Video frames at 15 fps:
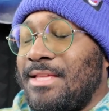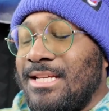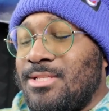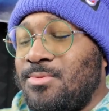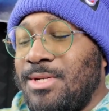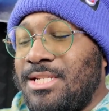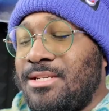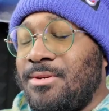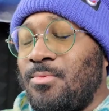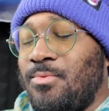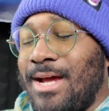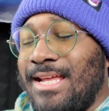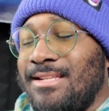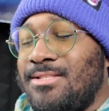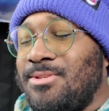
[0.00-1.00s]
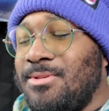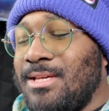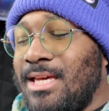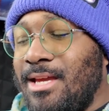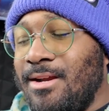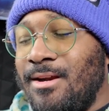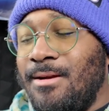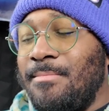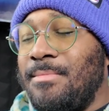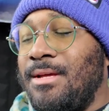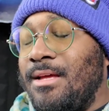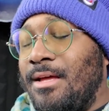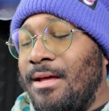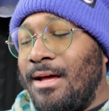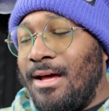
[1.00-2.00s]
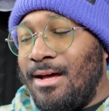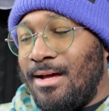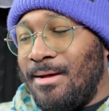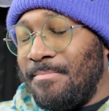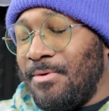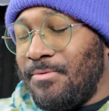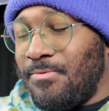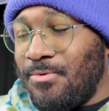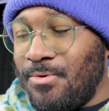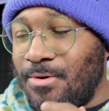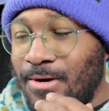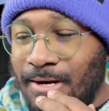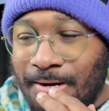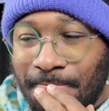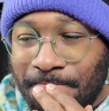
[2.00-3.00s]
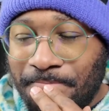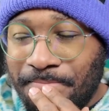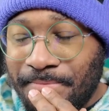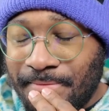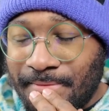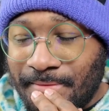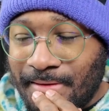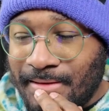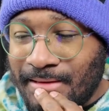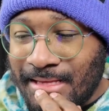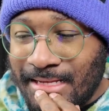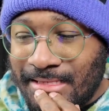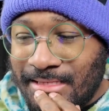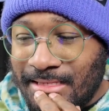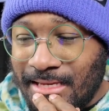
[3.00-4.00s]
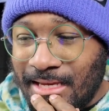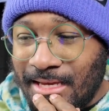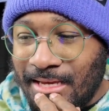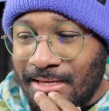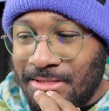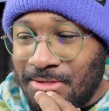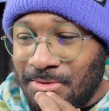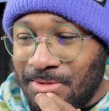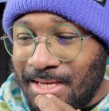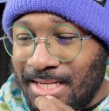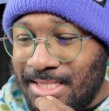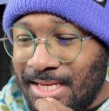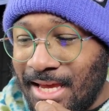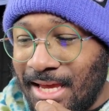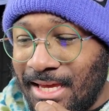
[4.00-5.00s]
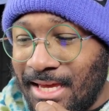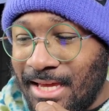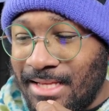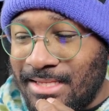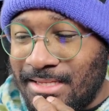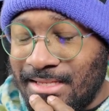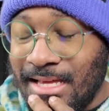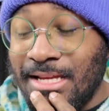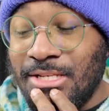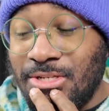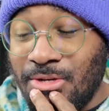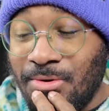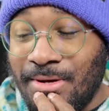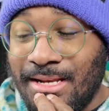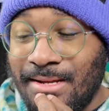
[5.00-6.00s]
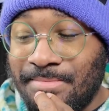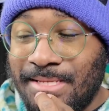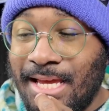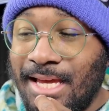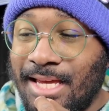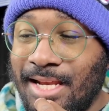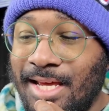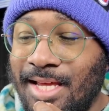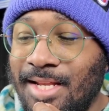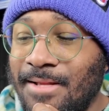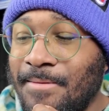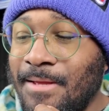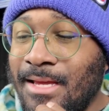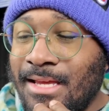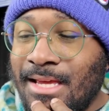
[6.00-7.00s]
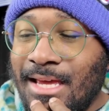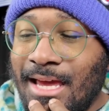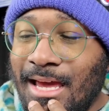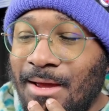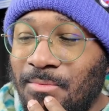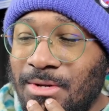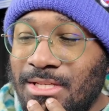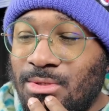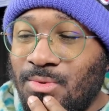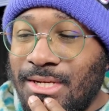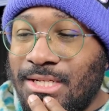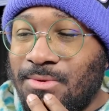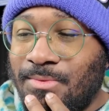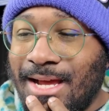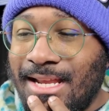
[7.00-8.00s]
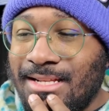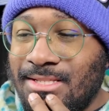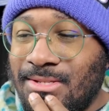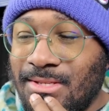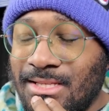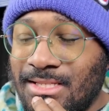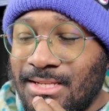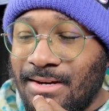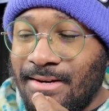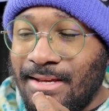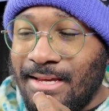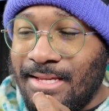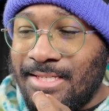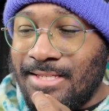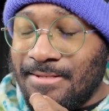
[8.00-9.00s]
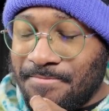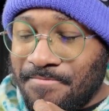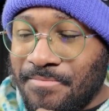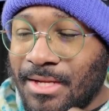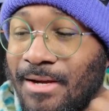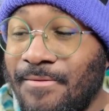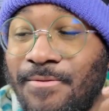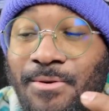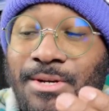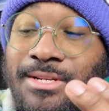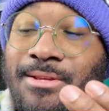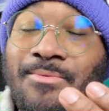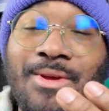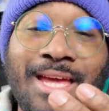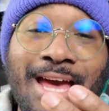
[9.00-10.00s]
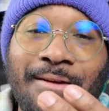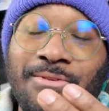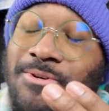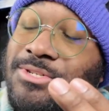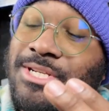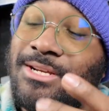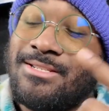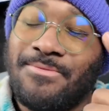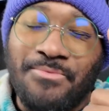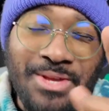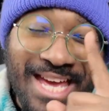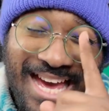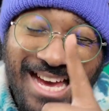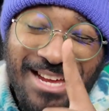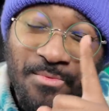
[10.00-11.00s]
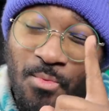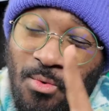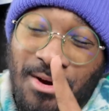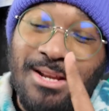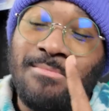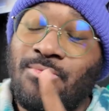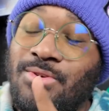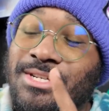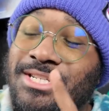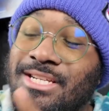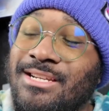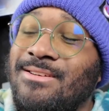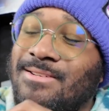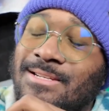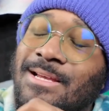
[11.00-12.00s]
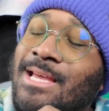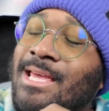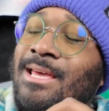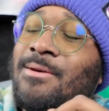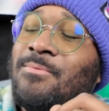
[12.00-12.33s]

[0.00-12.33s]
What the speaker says: They switch right into the Kyurem before. Let's see, do they take it? They do end up taking it, and we switch right into the Xerneas. Unfortunately, we have no shields. If we had one more shield,